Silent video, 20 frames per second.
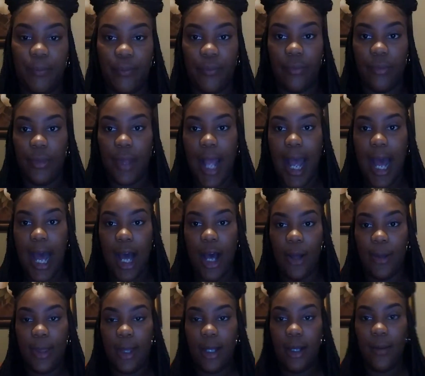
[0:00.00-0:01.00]
Now,
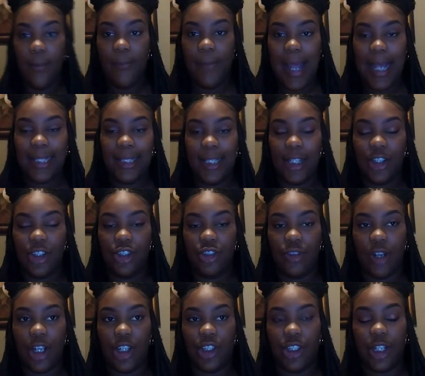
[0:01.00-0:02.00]
the basic
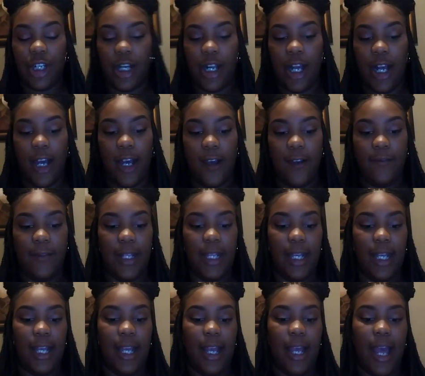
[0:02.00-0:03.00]
structure of
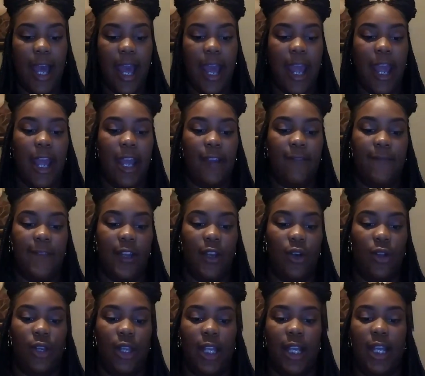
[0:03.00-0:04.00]
the
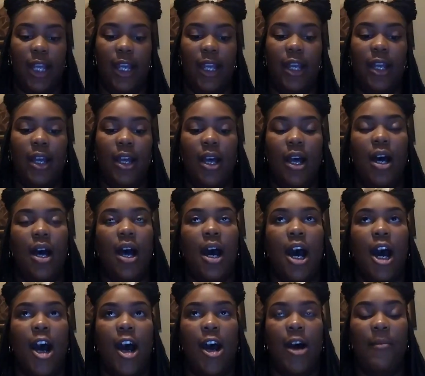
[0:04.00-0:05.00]
alveoli
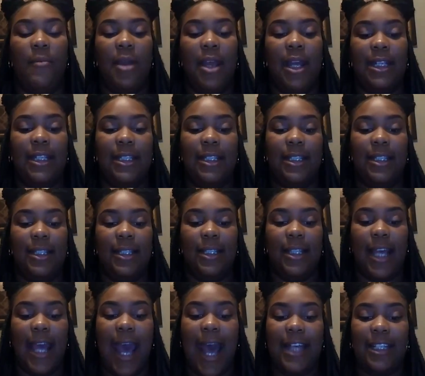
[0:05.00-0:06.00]

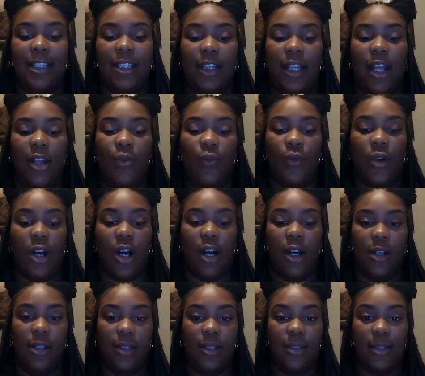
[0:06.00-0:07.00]
It has thin
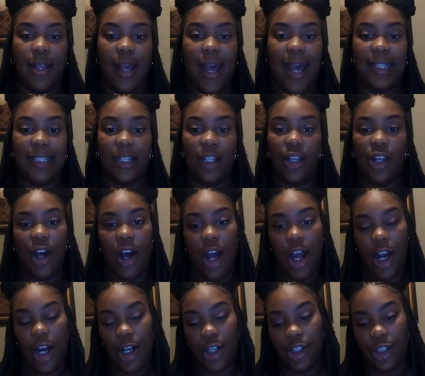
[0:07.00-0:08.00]
walls. It has a
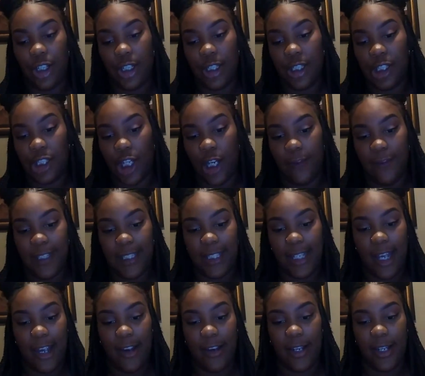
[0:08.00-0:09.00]
large surface
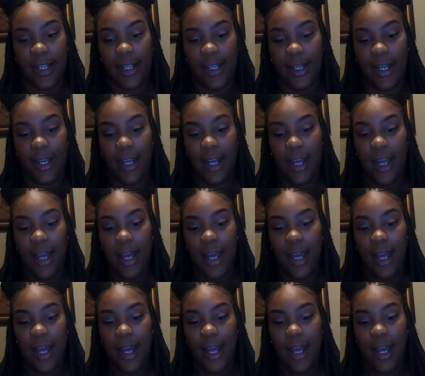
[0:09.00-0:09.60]
area.